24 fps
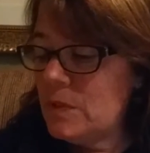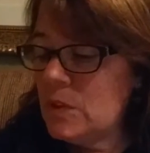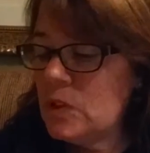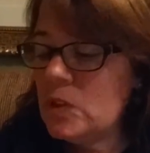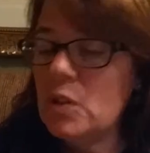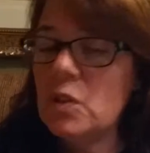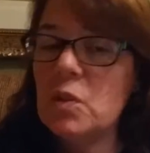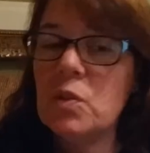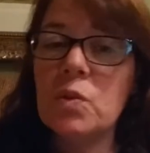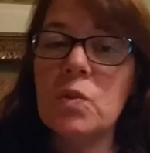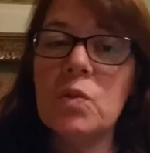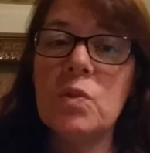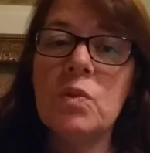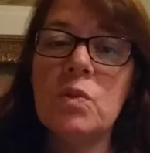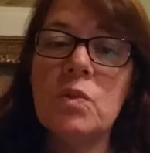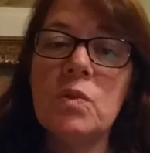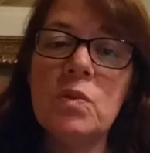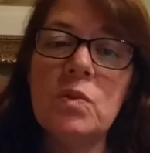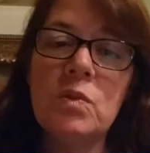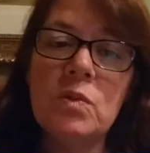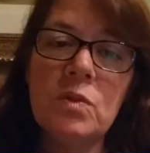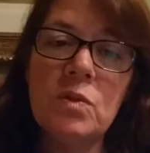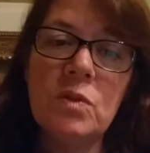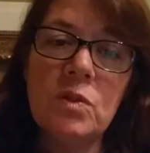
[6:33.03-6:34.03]
So
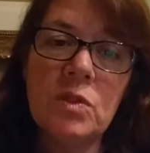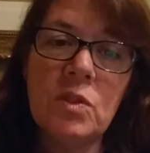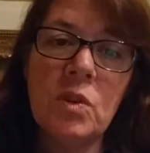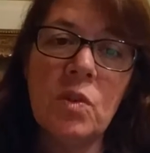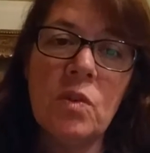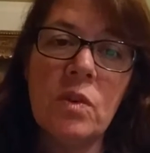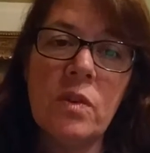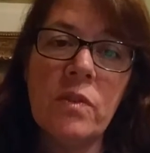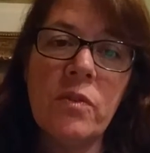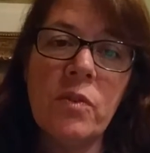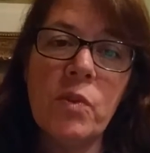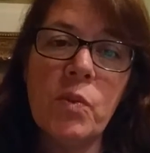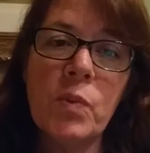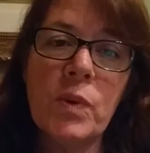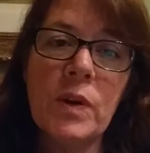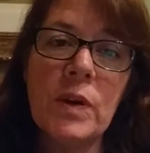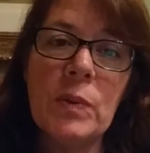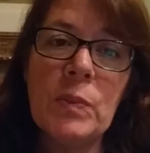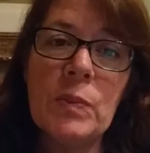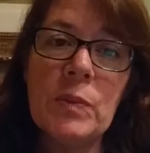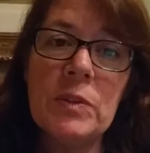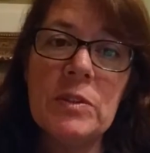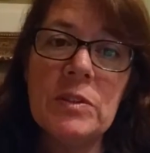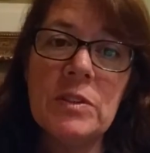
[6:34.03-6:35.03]
don't
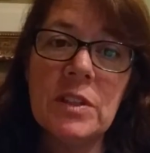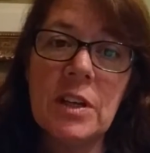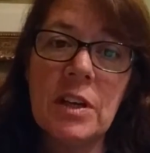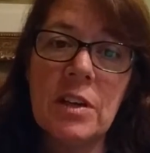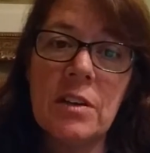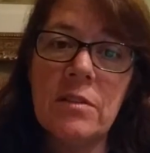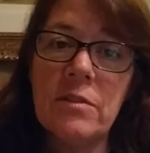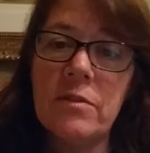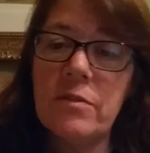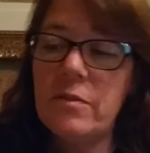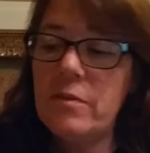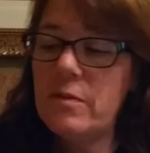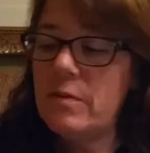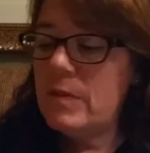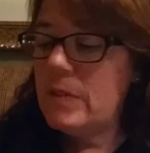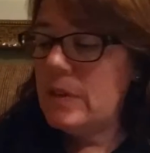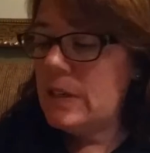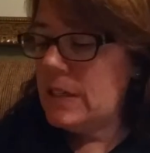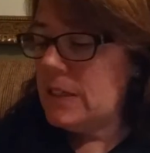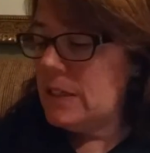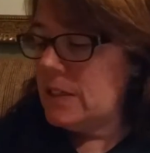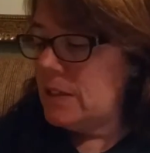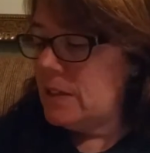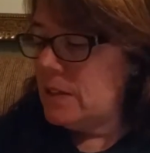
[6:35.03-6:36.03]
overwhelm yourself,
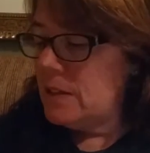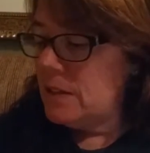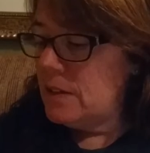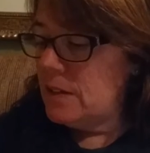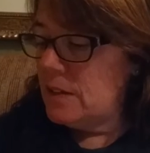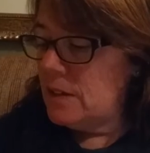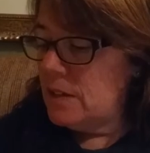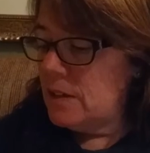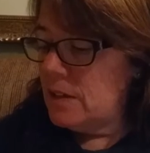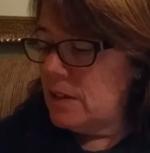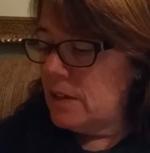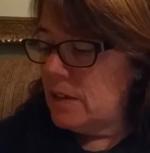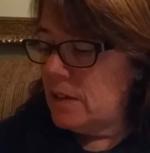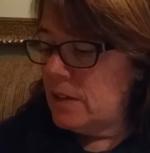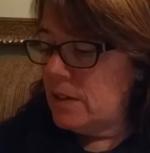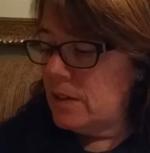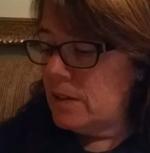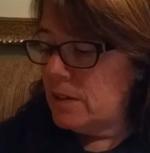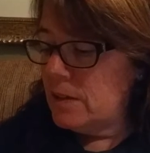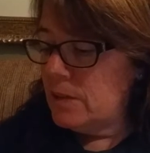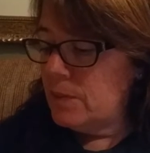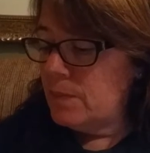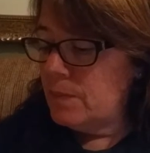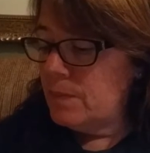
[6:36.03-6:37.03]

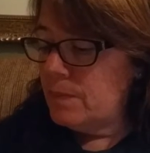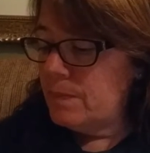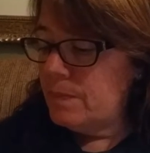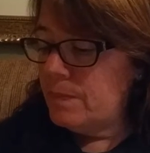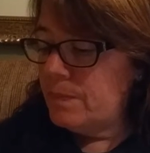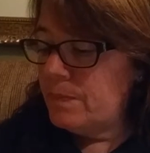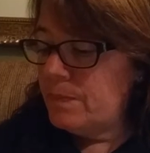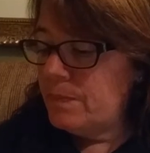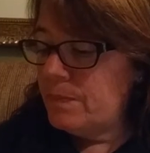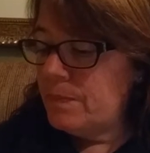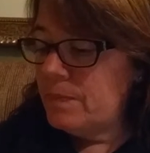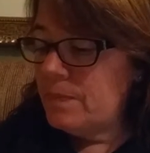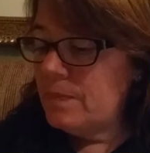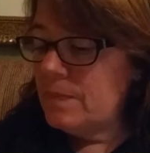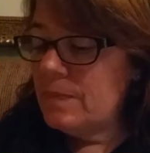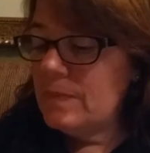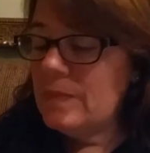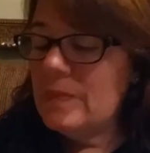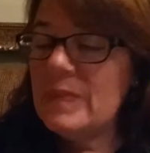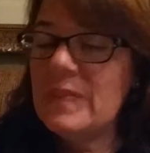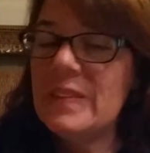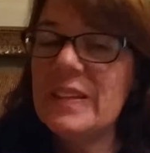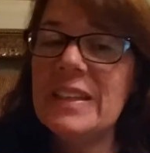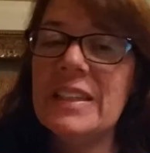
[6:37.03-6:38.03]
and
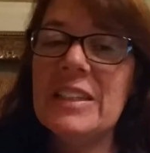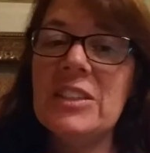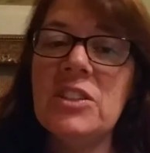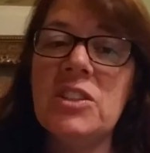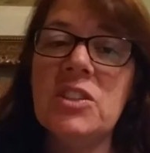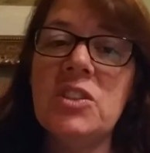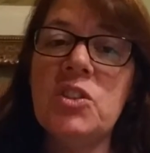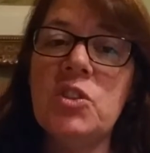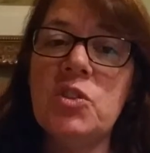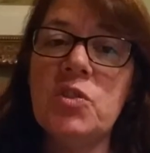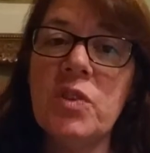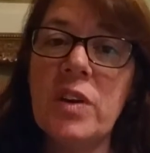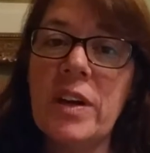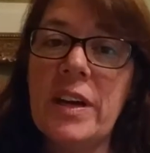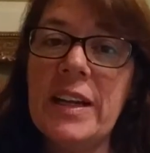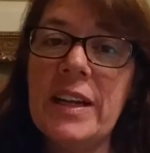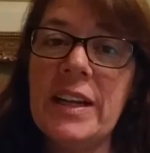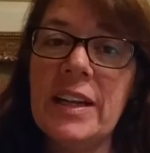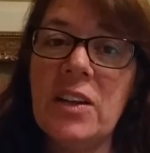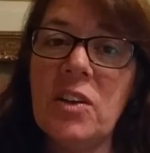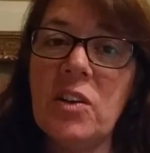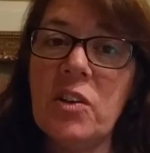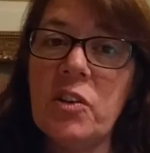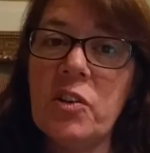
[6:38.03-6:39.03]
just try
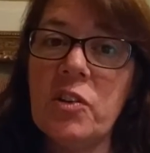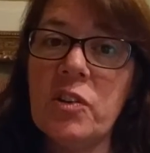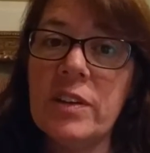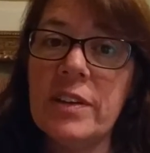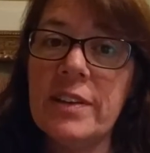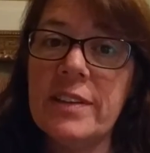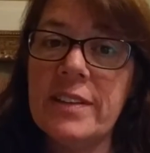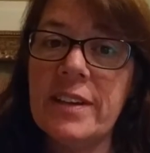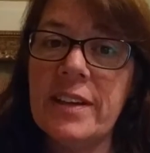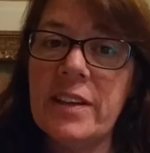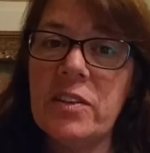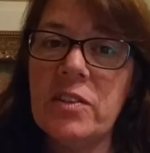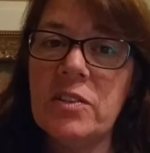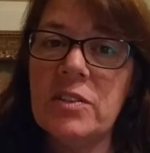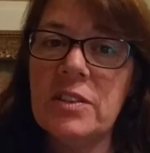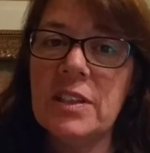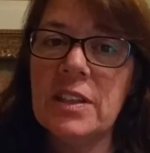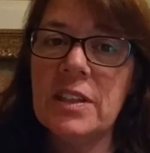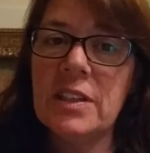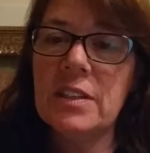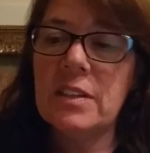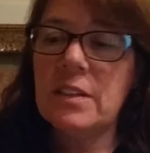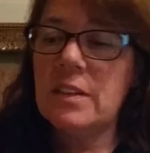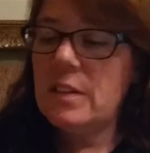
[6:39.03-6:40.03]
to get all your containers
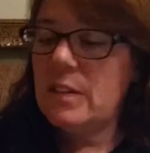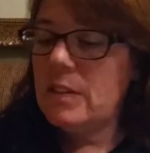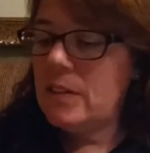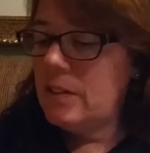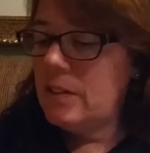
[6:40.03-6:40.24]
in.